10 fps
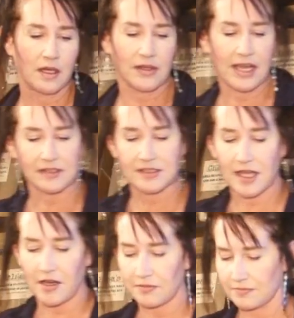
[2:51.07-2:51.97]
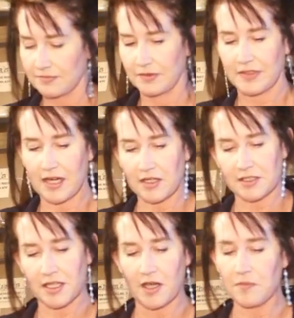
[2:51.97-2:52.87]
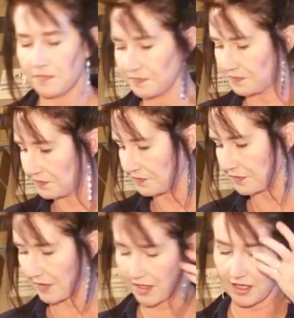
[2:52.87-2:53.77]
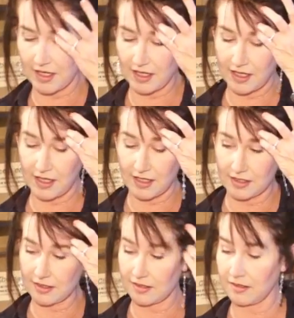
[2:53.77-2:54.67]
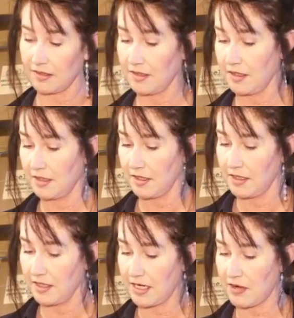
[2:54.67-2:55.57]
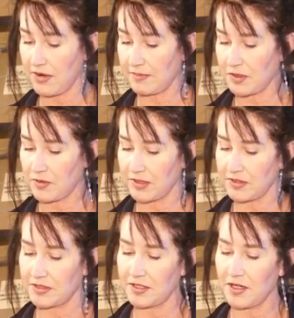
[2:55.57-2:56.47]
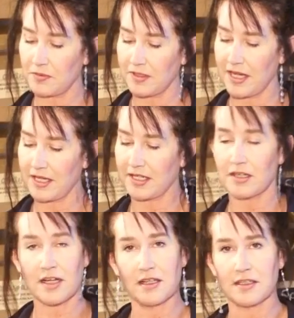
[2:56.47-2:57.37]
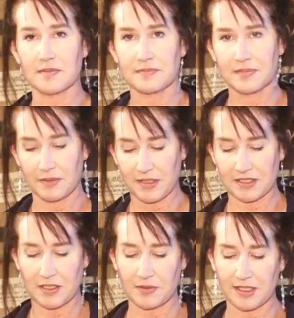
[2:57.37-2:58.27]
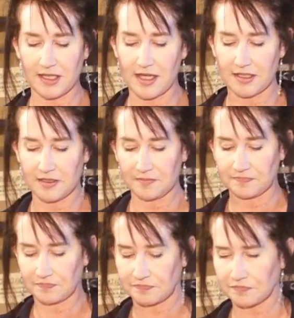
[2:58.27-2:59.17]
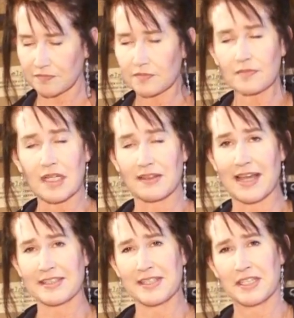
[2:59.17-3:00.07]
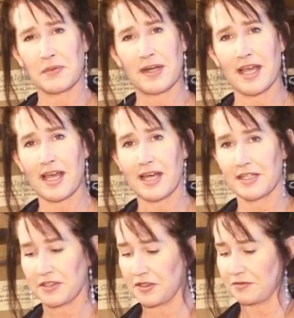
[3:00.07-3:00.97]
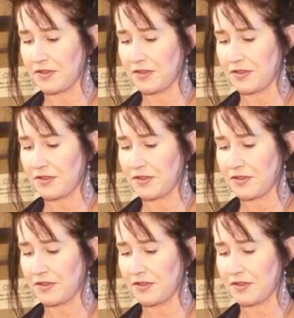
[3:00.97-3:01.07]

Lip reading: Okay, so we've got our soap, and now I'm going to start with adding our color. You want to start with the color. Last thing you want to add is your